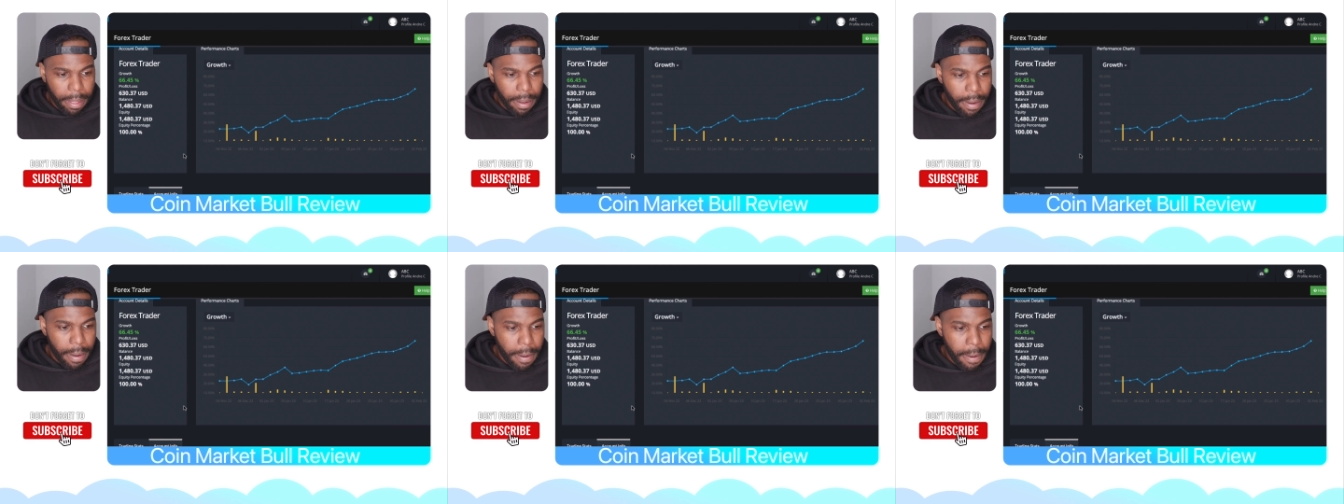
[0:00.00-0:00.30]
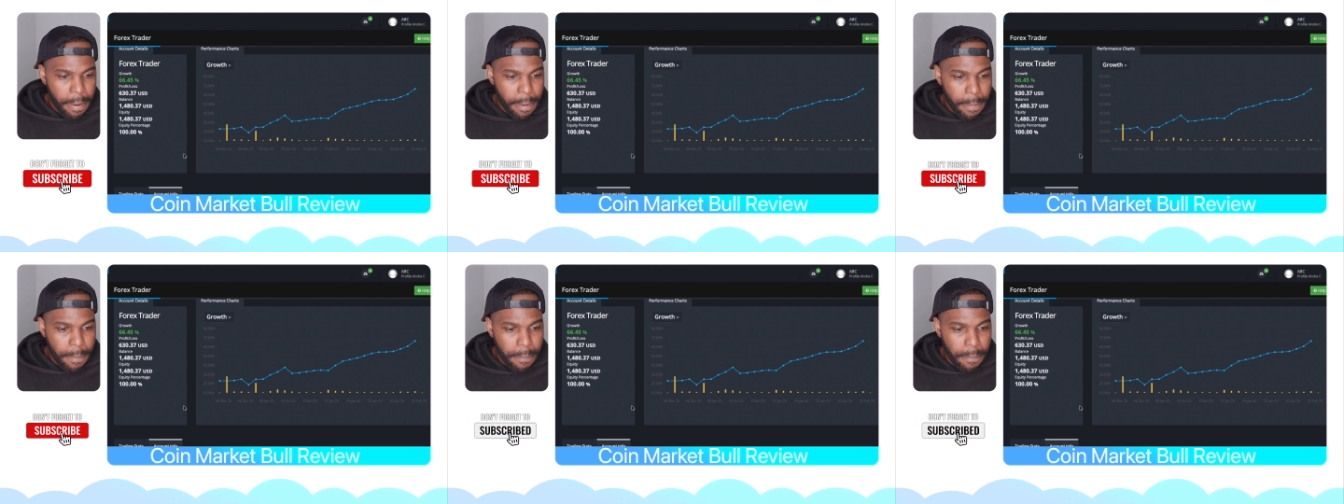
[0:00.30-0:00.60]

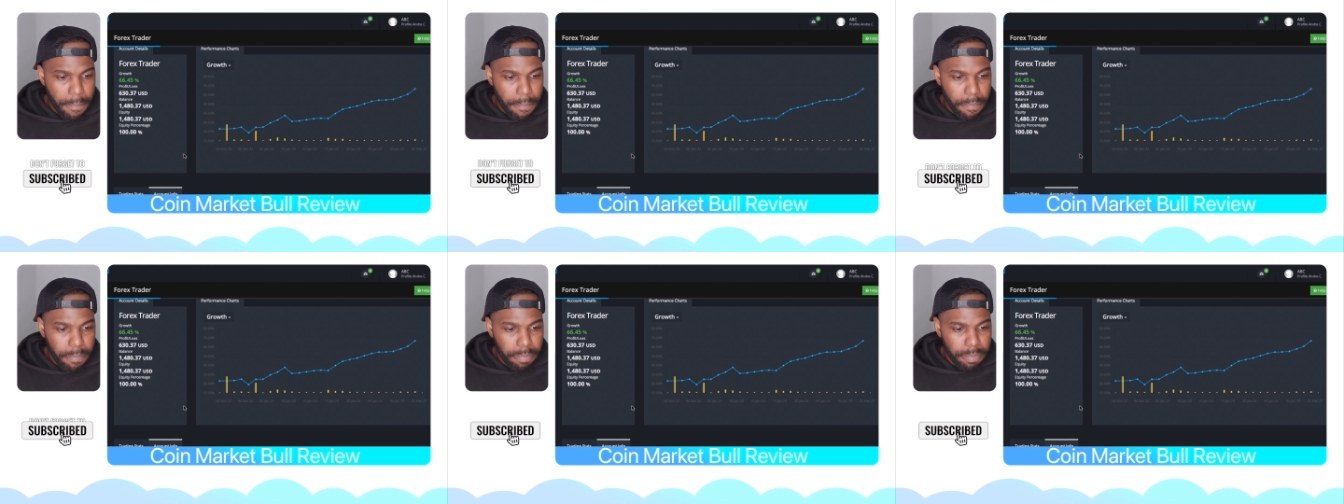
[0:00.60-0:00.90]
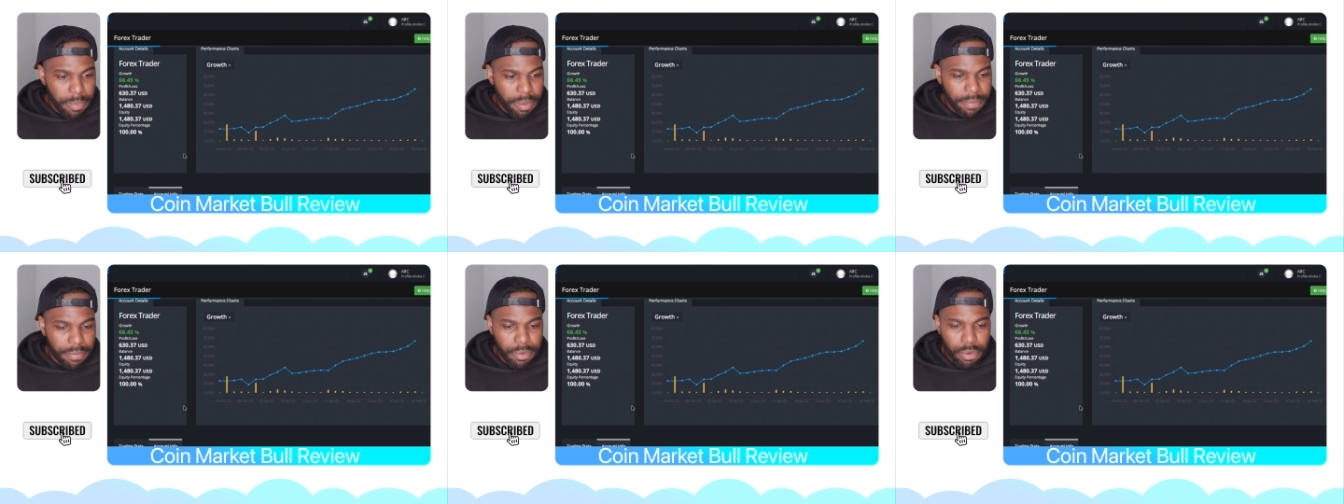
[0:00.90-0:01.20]
um,
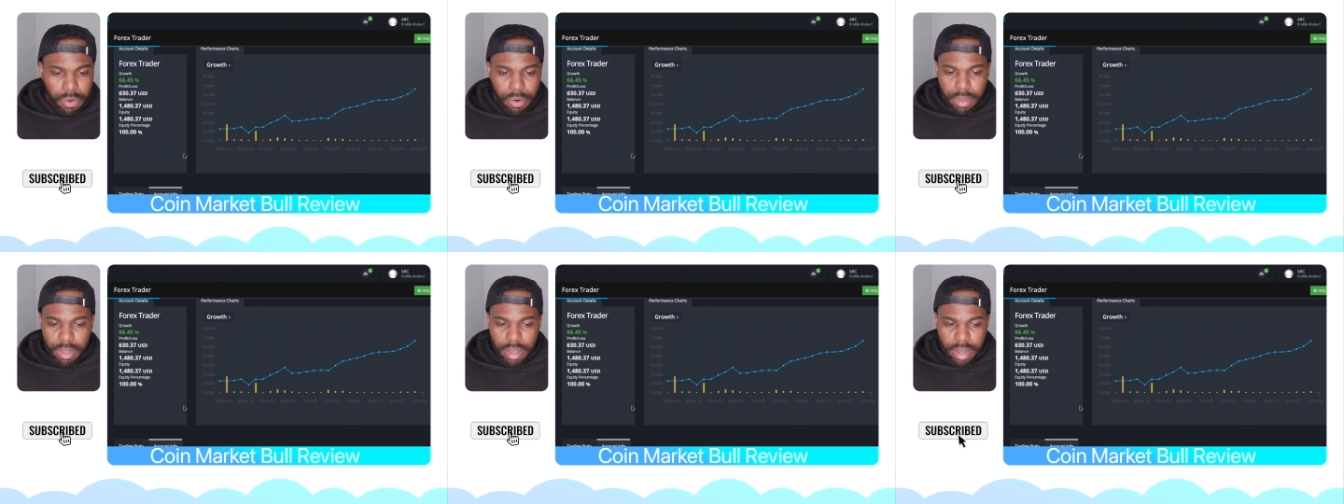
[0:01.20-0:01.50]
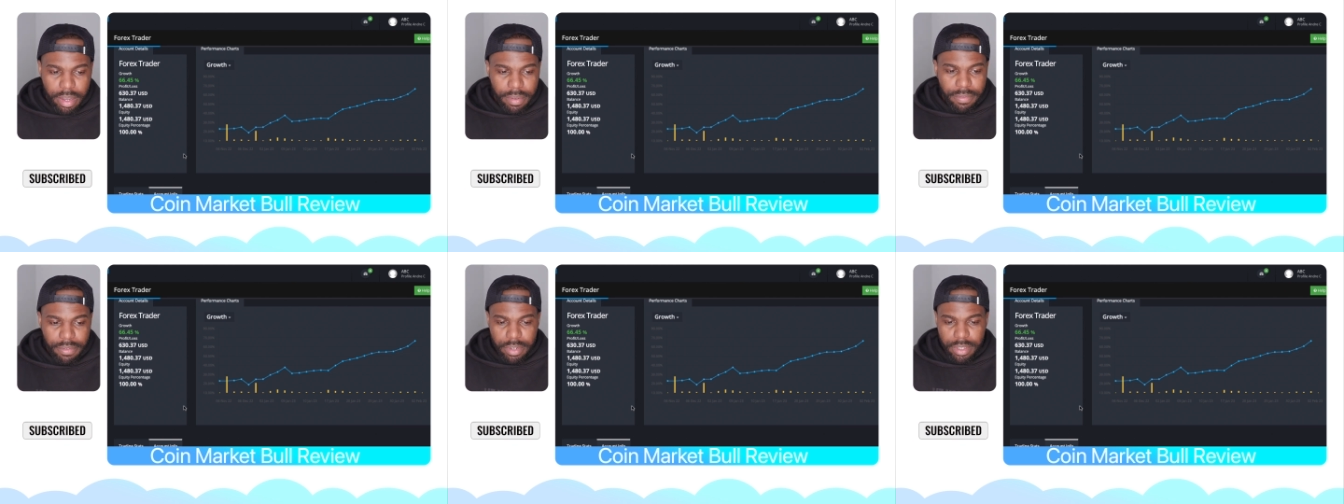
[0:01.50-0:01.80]
if you are
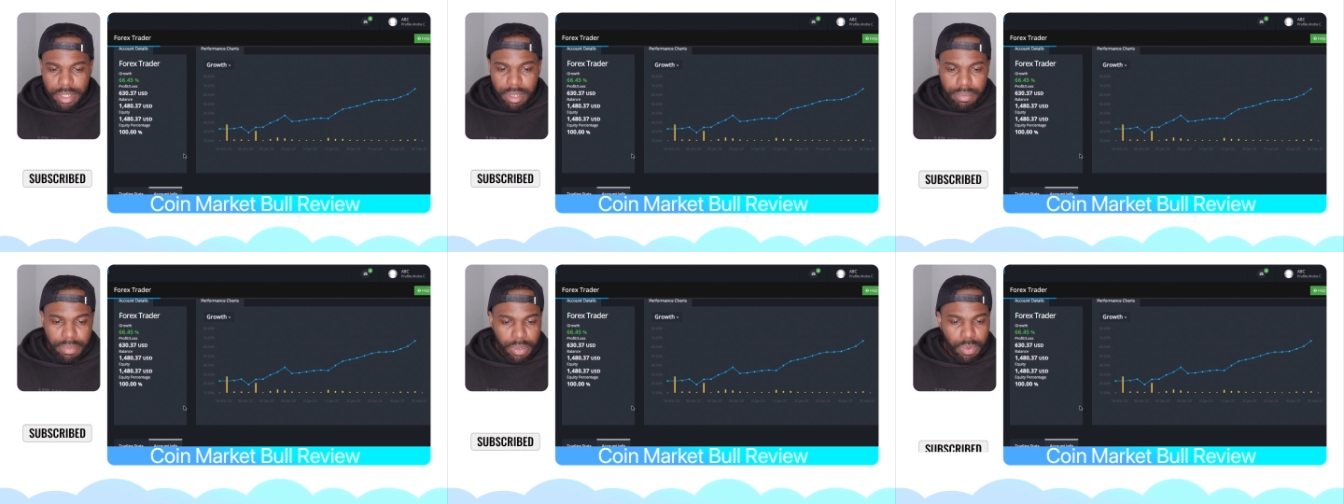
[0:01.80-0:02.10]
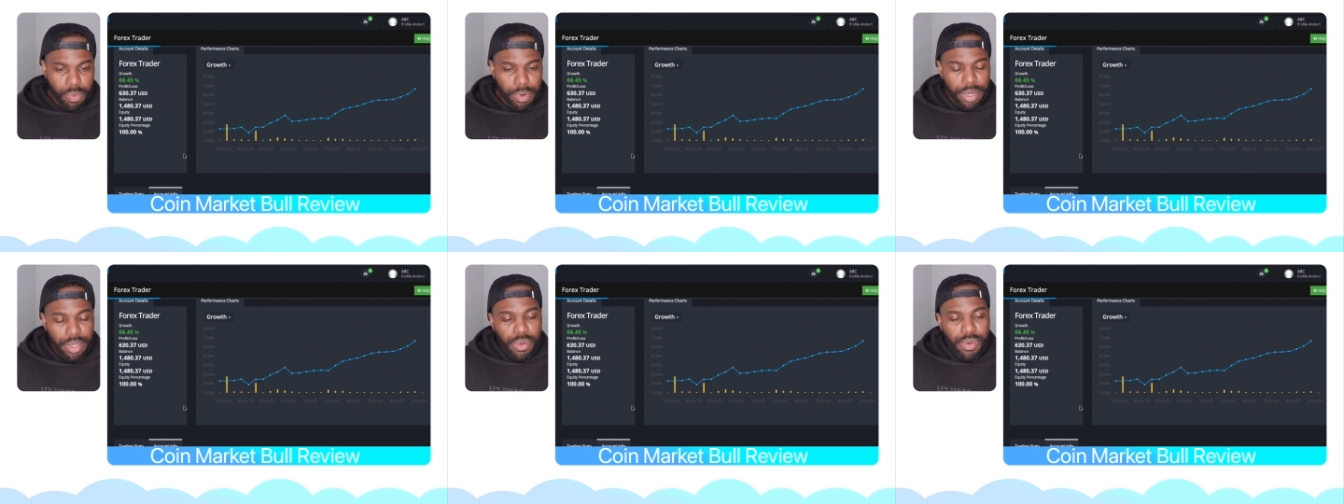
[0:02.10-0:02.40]
looking for
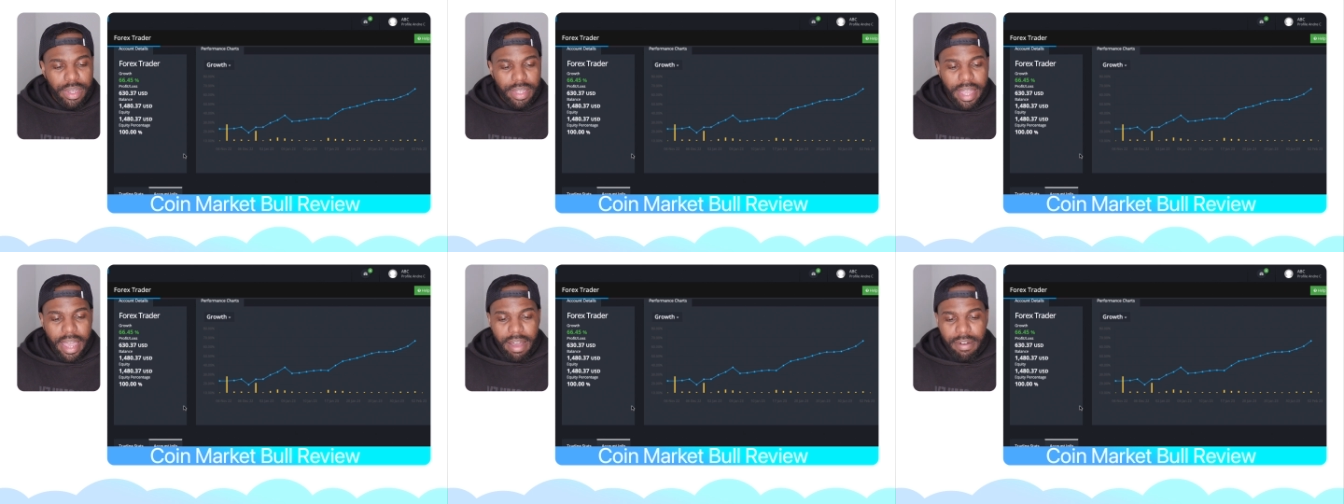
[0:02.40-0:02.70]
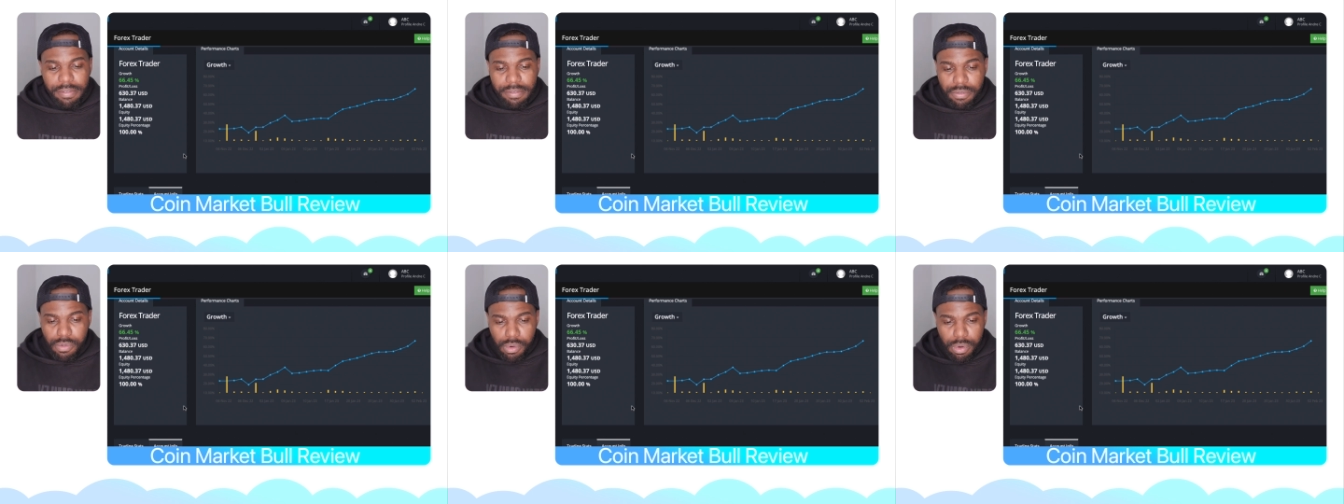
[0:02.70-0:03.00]
something where you can
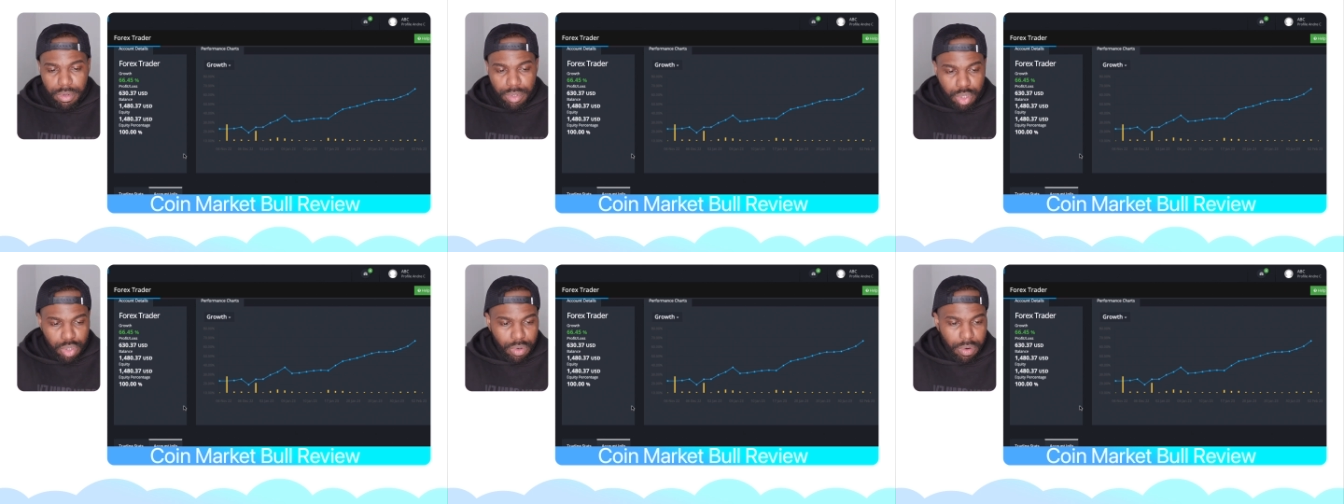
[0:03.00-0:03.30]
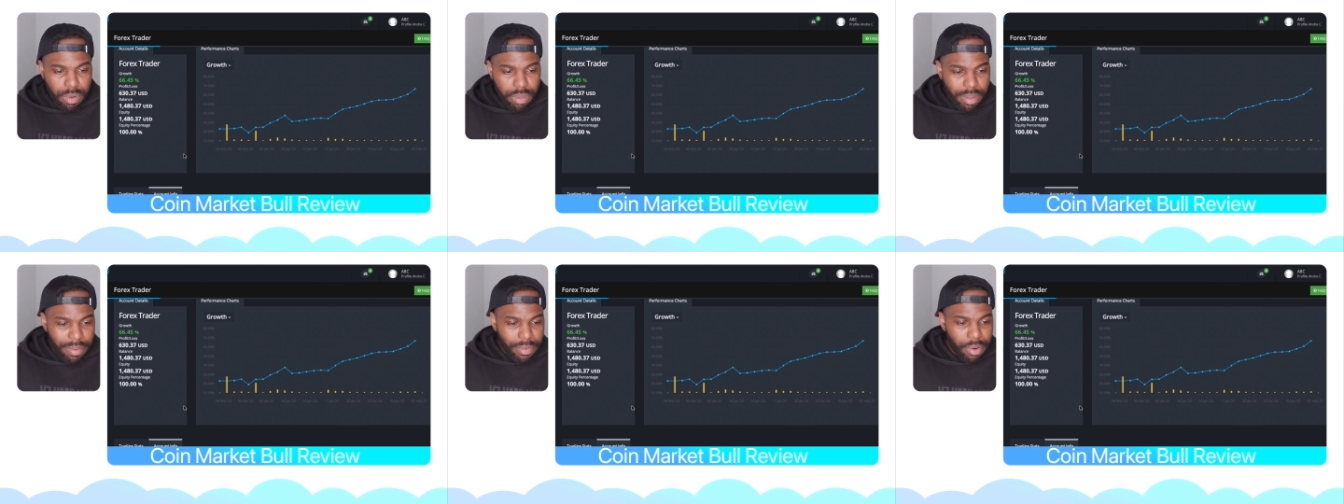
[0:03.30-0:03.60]
have full
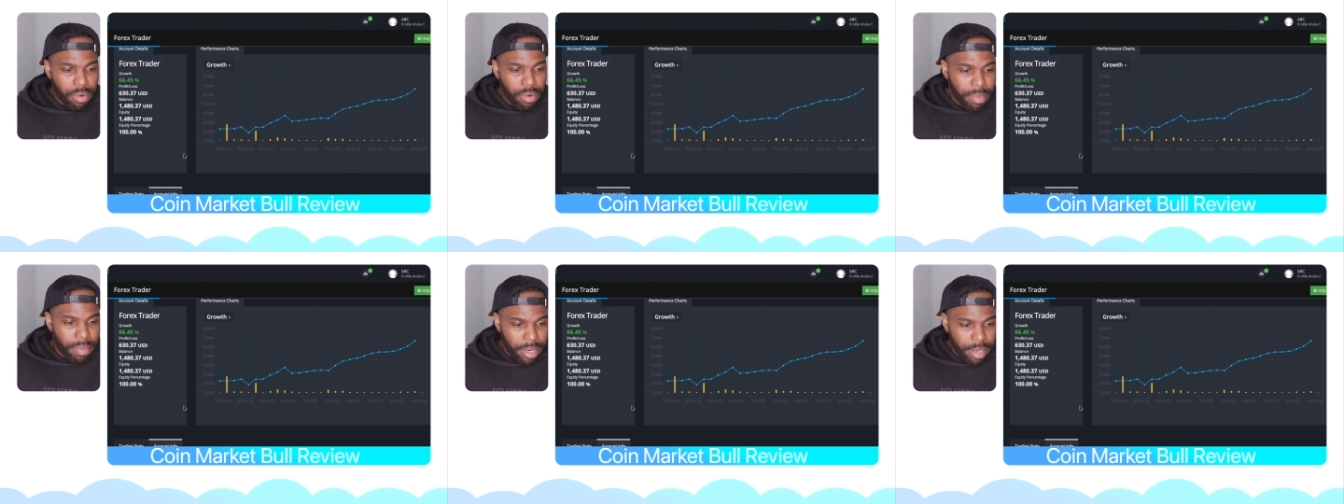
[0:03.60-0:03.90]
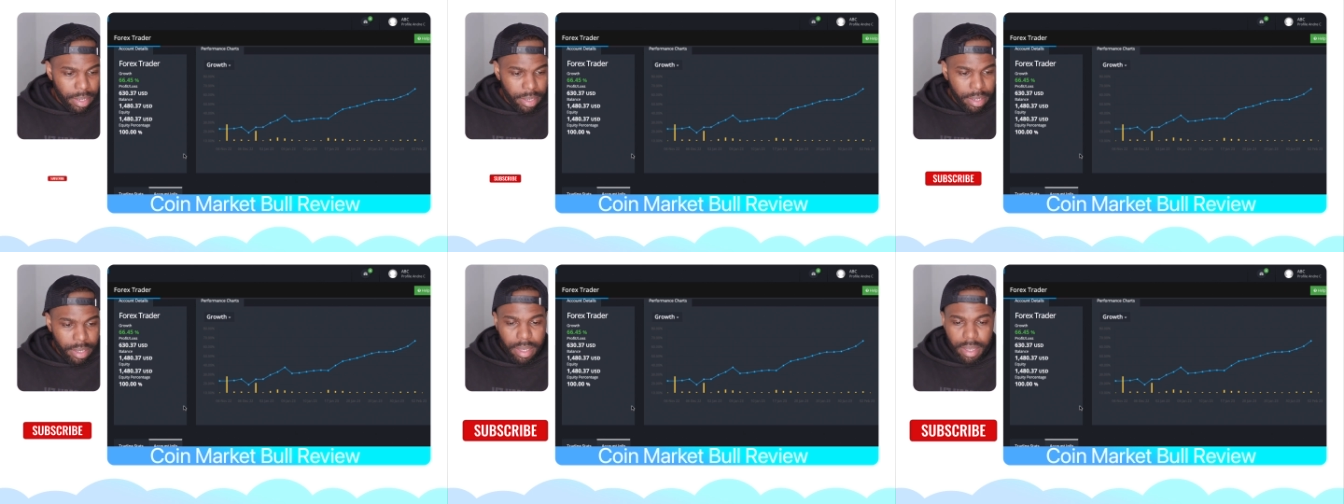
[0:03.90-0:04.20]
control of your money,